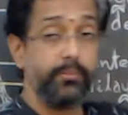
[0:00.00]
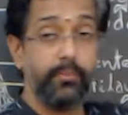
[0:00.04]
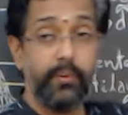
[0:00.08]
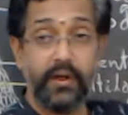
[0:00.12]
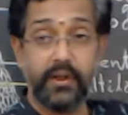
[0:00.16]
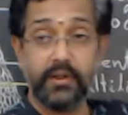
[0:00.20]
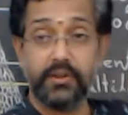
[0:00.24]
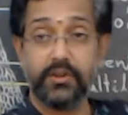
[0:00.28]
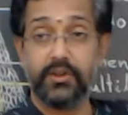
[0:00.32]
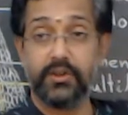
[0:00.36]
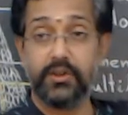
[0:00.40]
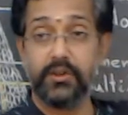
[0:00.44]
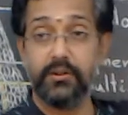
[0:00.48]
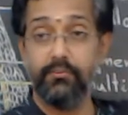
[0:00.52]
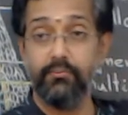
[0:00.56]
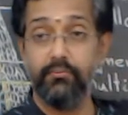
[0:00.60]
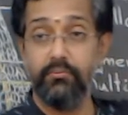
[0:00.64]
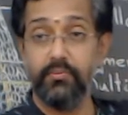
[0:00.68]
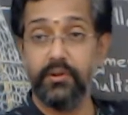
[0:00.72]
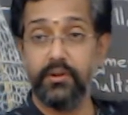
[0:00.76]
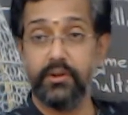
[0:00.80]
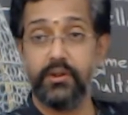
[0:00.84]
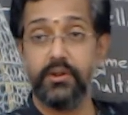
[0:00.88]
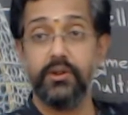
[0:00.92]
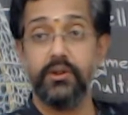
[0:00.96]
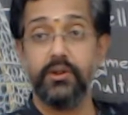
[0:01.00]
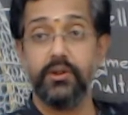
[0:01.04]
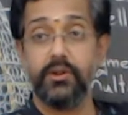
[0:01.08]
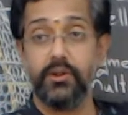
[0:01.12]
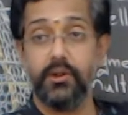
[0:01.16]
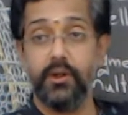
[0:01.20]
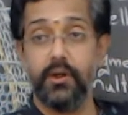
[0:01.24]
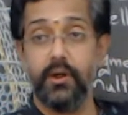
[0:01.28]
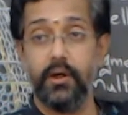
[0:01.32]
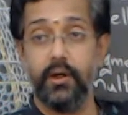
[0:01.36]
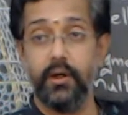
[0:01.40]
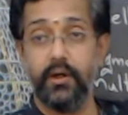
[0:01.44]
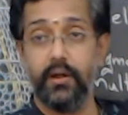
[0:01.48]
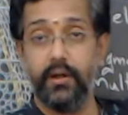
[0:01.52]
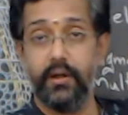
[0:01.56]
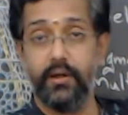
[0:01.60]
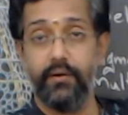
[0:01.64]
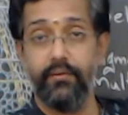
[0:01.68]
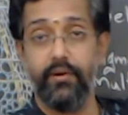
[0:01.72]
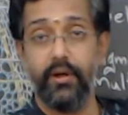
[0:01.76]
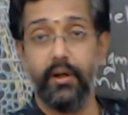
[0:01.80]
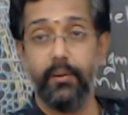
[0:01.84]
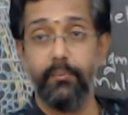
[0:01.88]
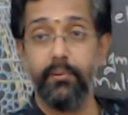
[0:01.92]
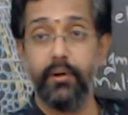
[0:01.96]
meristem which is
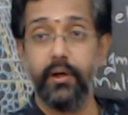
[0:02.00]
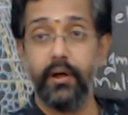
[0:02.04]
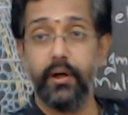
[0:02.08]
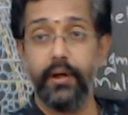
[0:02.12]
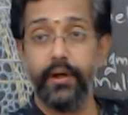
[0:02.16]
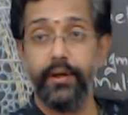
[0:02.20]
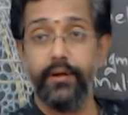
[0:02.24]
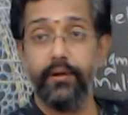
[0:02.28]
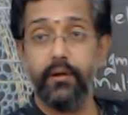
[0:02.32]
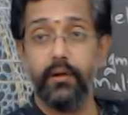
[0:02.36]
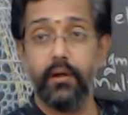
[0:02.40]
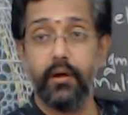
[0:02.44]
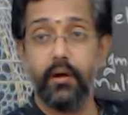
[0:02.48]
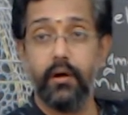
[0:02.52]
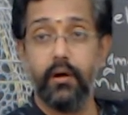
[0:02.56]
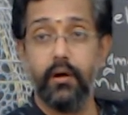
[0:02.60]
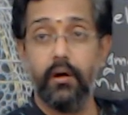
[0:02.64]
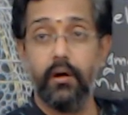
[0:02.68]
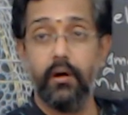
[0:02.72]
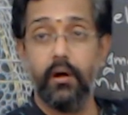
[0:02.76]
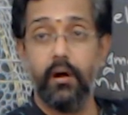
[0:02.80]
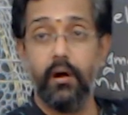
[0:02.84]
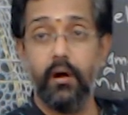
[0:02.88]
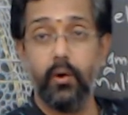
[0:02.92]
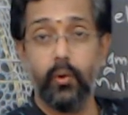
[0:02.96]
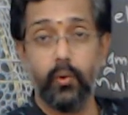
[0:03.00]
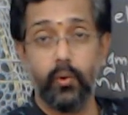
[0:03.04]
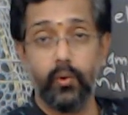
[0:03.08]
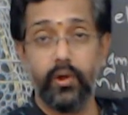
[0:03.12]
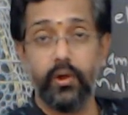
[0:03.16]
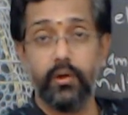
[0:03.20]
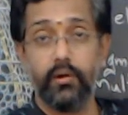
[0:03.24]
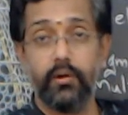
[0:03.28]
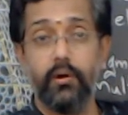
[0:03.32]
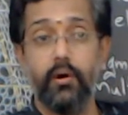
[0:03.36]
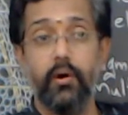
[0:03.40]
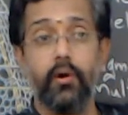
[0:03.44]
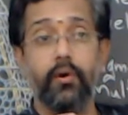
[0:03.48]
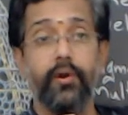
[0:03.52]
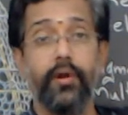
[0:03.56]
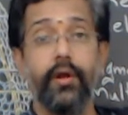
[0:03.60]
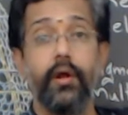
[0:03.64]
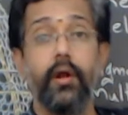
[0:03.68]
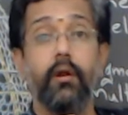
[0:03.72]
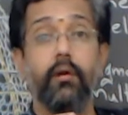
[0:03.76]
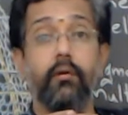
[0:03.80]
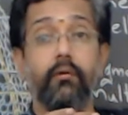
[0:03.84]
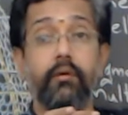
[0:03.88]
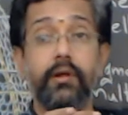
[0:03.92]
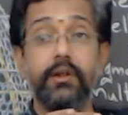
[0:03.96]
developed in the outer
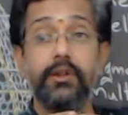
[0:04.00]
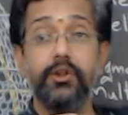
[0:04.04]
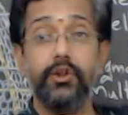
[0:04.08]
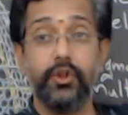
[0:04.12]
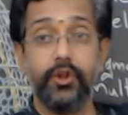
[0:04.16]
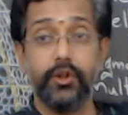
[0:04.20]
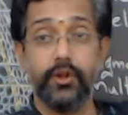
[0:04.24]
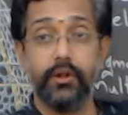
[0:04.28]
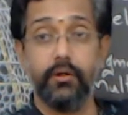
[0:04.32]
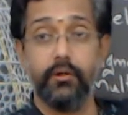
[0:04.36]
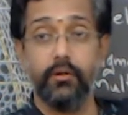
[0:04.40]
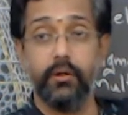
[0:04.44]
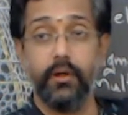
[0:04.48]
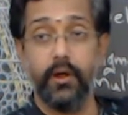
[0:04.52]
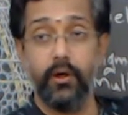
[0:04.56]
cortical region,